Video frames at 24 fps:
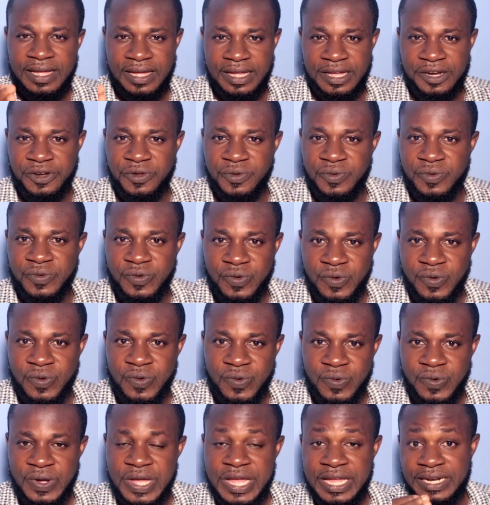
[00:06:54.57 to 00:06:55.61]
and you
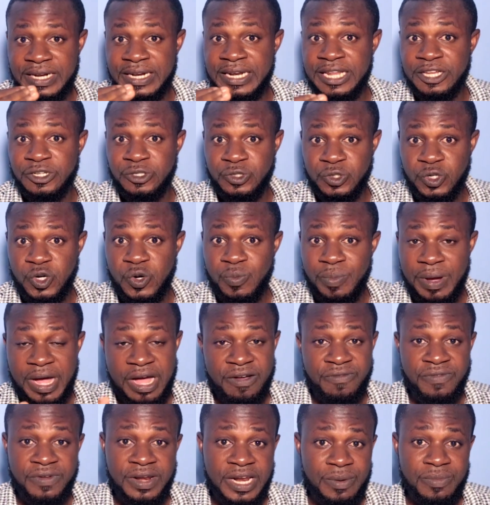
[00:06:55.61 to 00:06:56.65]
know the job
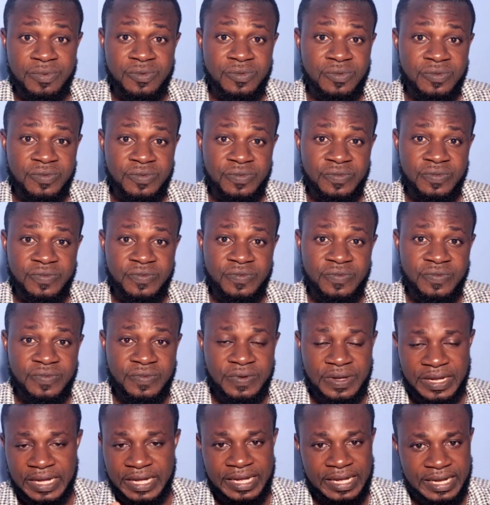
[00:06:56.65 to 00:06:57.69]
available
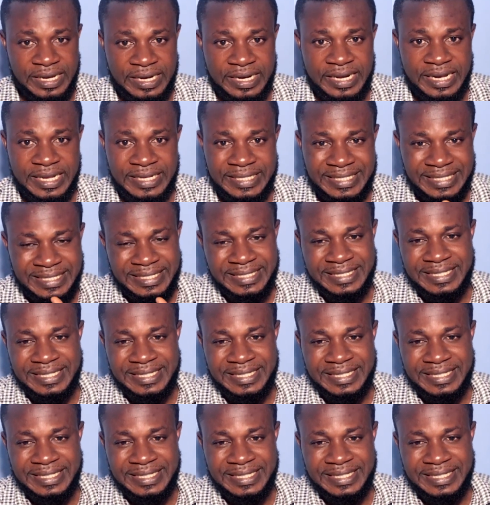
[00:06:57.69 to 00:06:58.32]
and the